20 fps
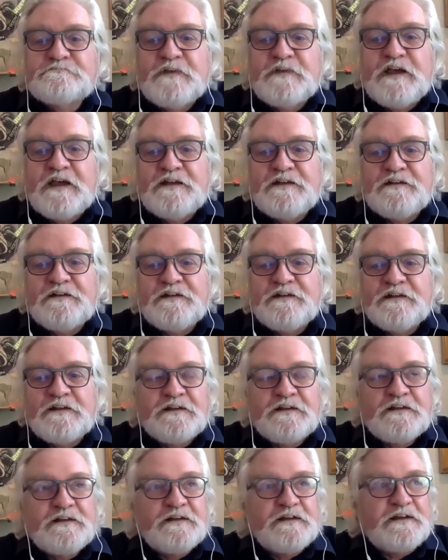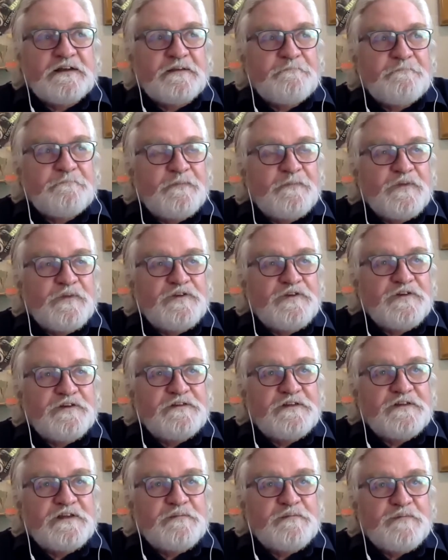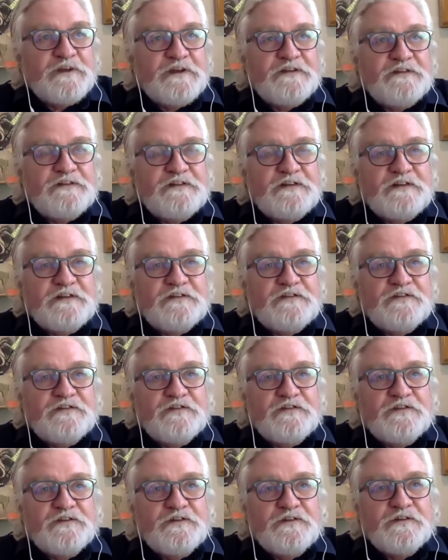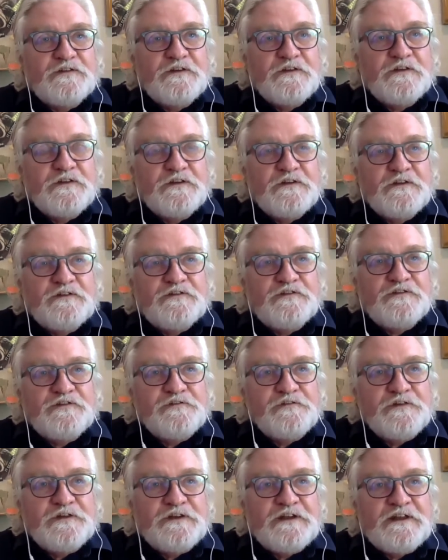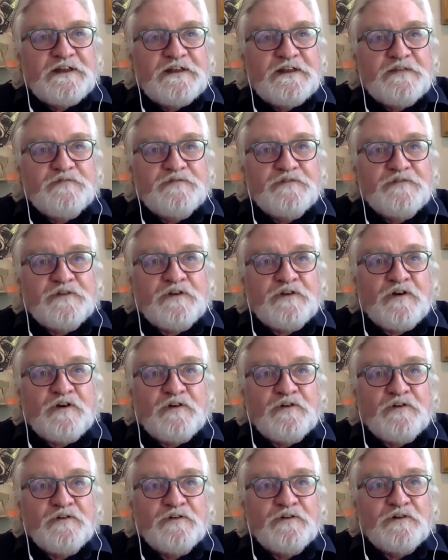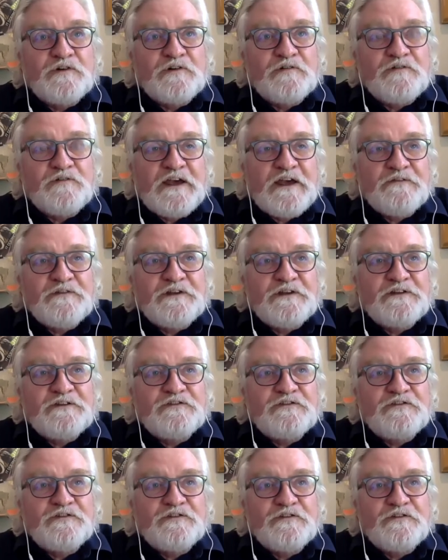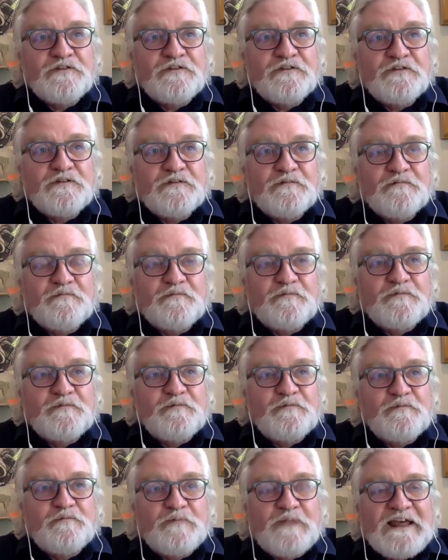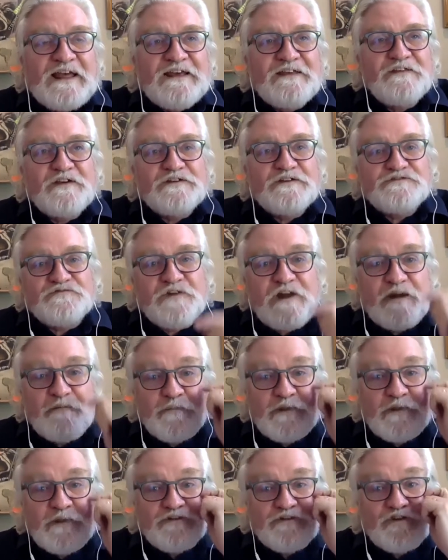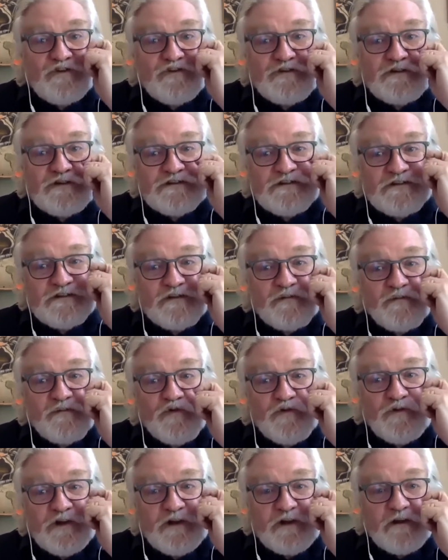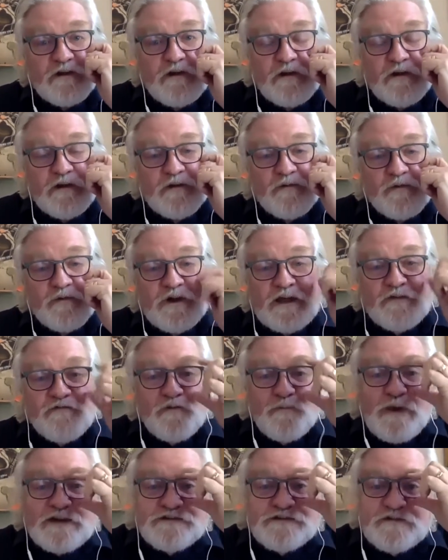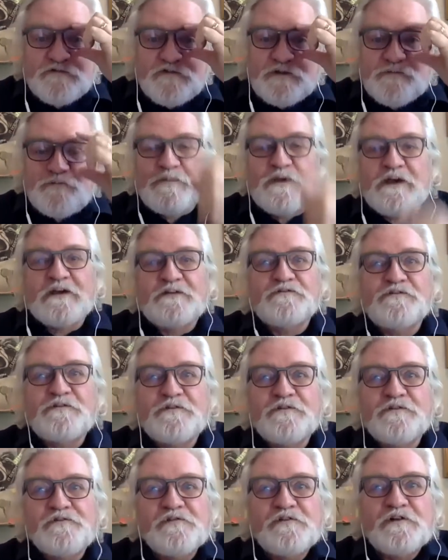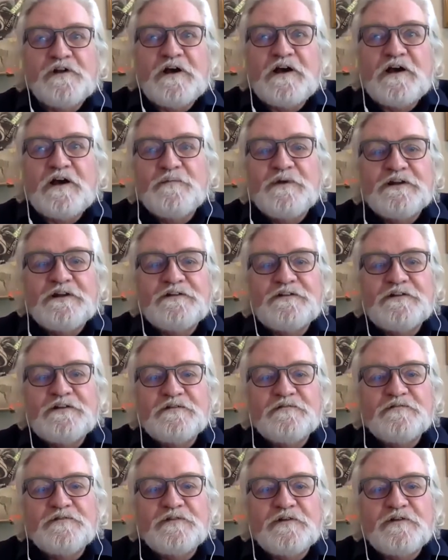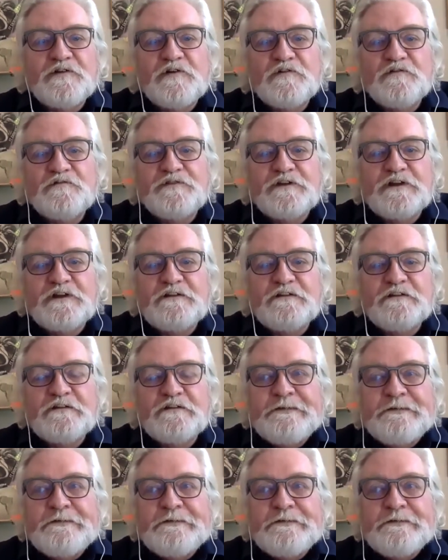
and uh, um, you know the ability to to relieve the coal of having to play those ramping duties in the morning will have a massive impact on the reliability of the coal fleet.